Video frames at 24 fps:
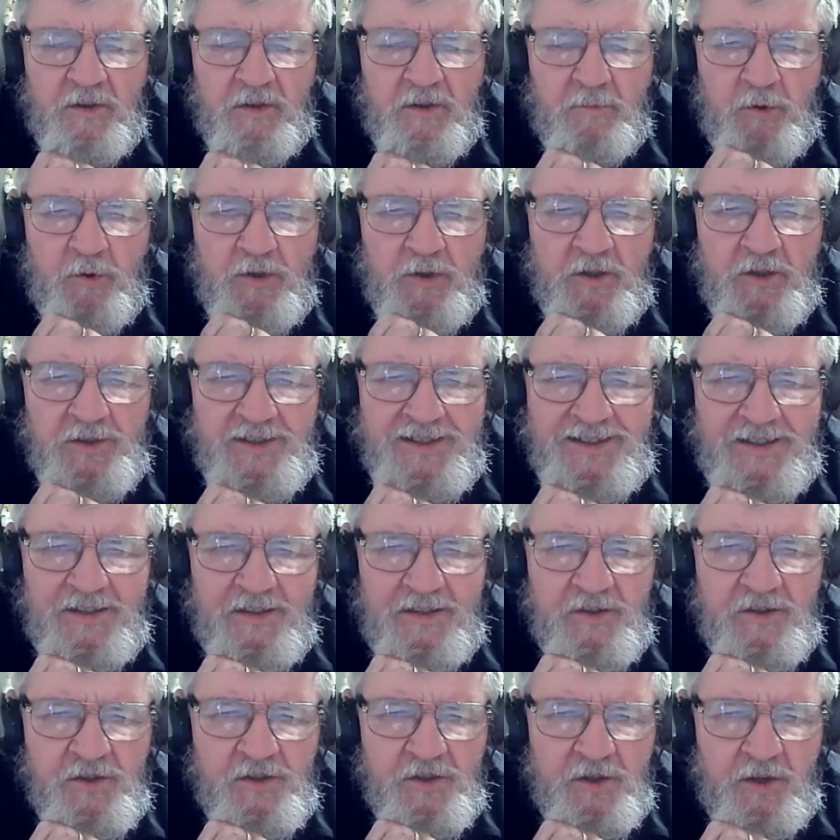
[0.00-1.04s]
The book is
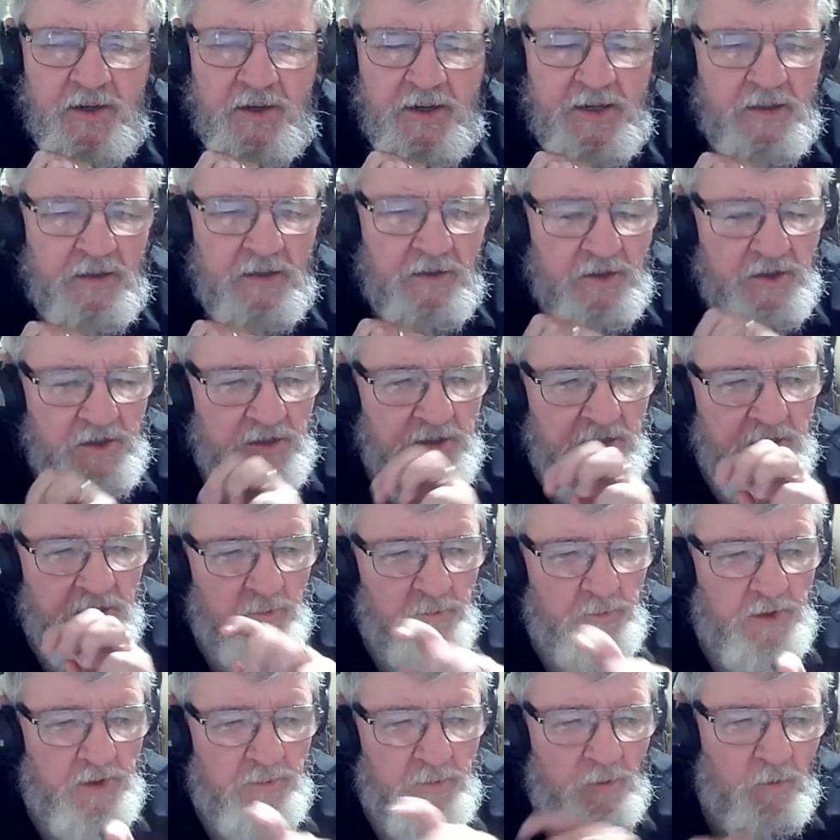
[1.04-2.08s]
inside. Let's tell
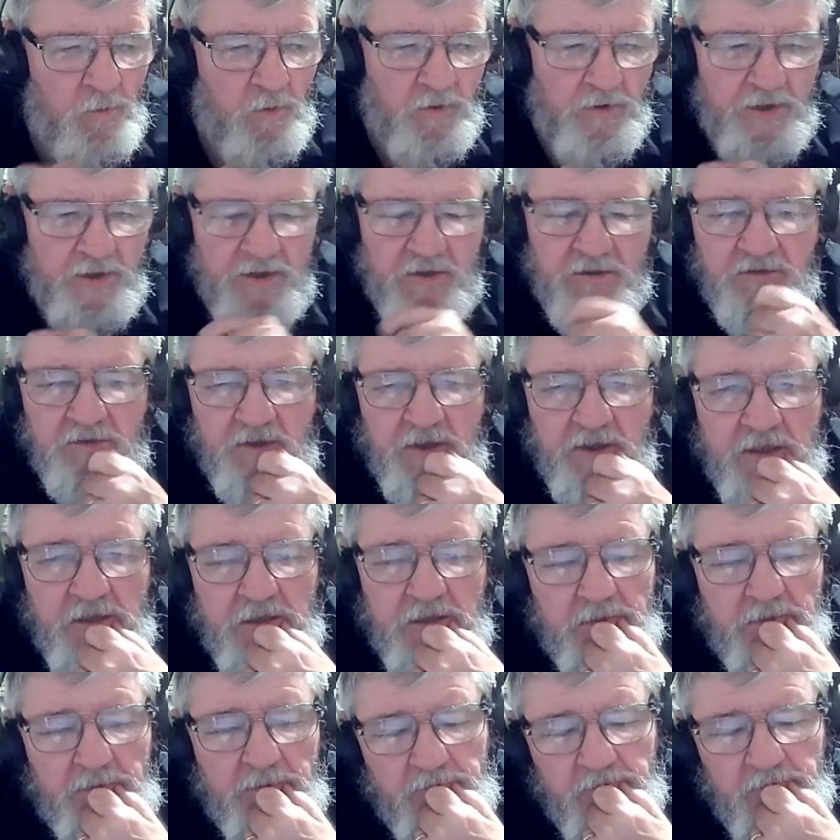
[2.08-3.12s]
people where they can find
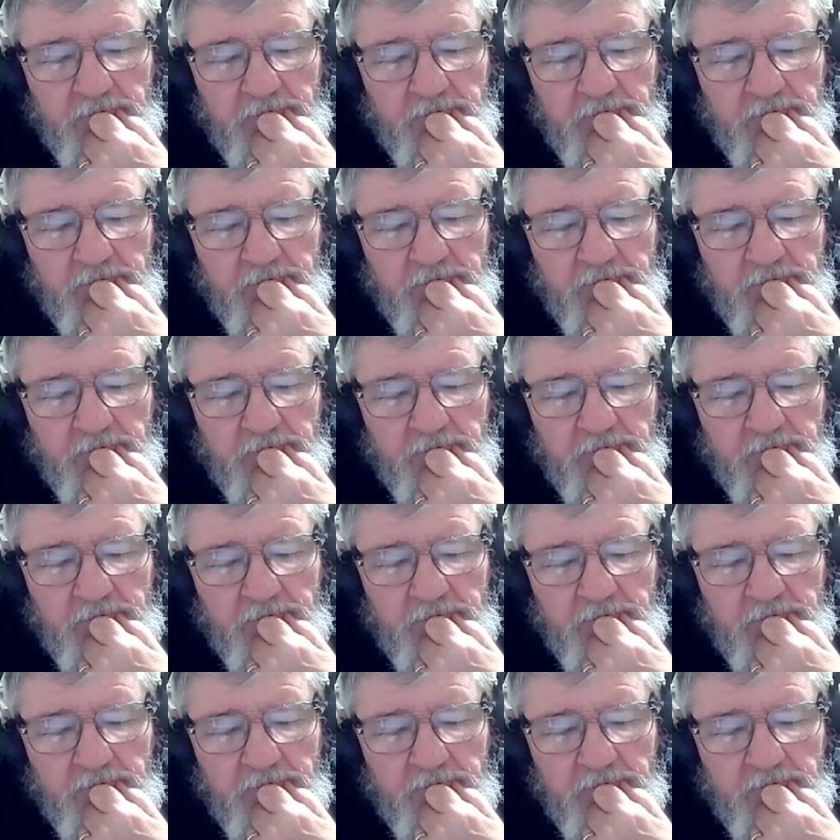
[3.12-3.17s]
it.